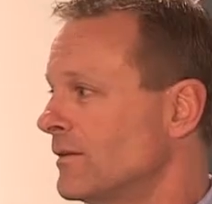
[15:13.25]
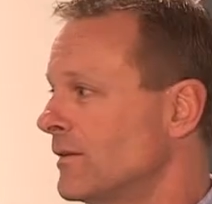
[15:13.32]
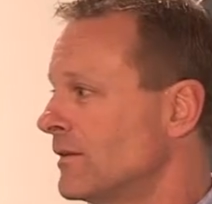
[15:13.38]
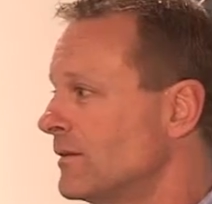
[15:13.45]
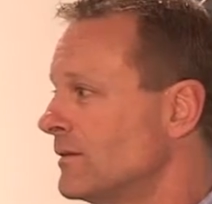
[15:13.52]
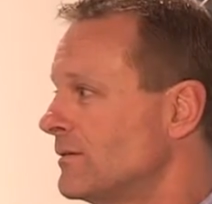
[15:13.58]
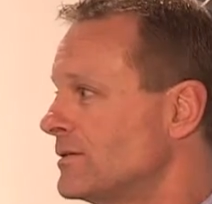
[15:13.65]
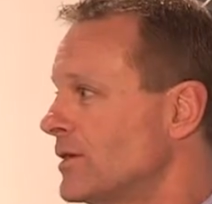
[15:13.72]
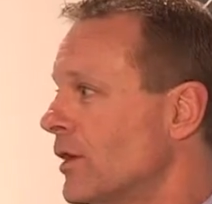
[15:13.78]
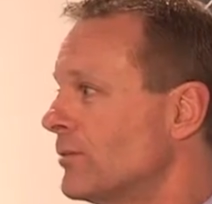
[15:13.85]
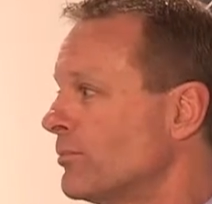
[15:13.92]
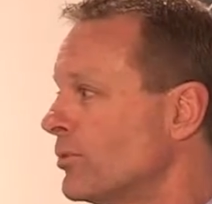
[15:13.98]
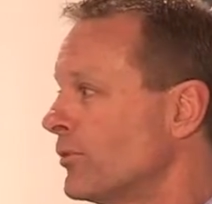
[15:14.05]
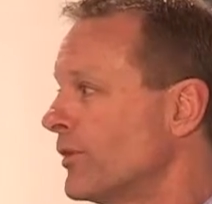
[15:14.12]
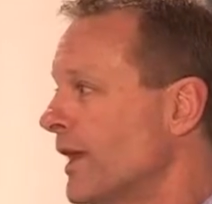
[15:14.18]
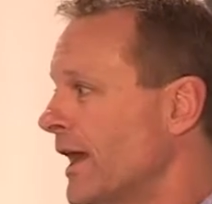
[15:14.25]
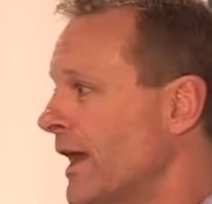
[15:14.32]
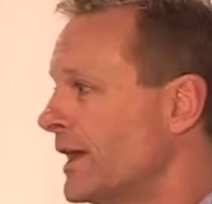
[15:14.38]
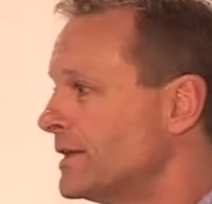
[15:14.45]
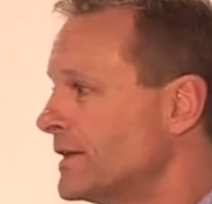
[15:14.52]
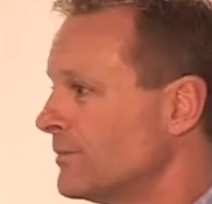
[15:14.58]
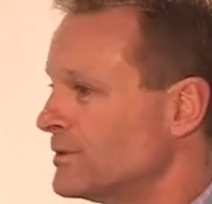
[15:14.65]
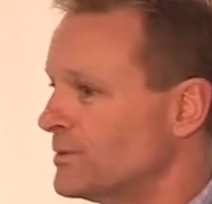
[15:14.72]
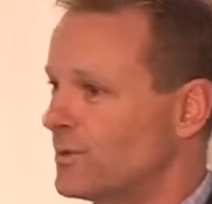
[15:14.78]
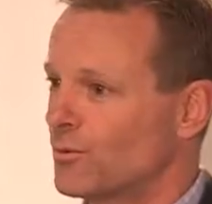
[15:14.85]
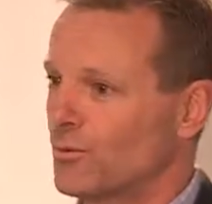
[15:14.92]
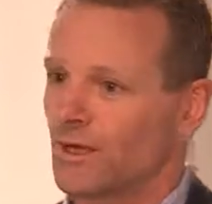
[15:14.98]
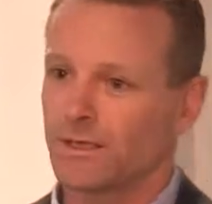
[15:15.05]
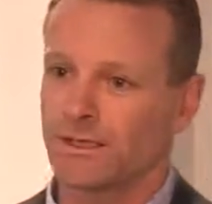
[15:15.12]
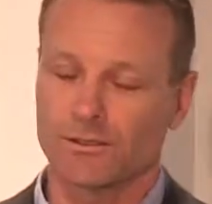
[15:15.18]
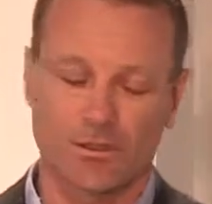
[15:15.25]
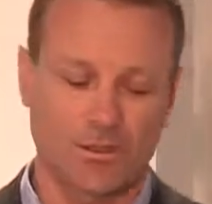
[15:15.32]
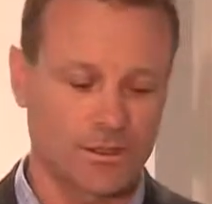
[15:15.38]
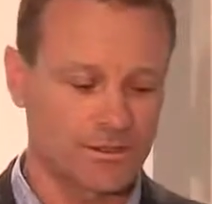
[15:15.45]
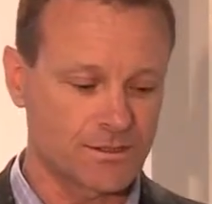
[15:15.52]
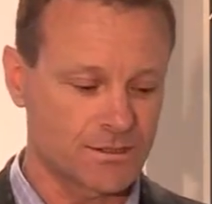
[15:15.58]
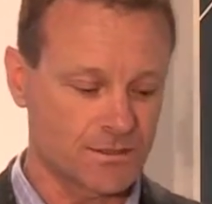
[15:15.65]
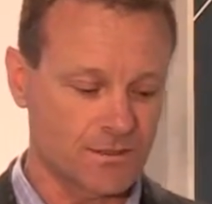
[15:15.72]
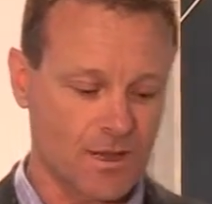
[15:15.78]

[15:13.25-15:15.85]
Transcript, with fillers: that don't put their hand up to be recognised,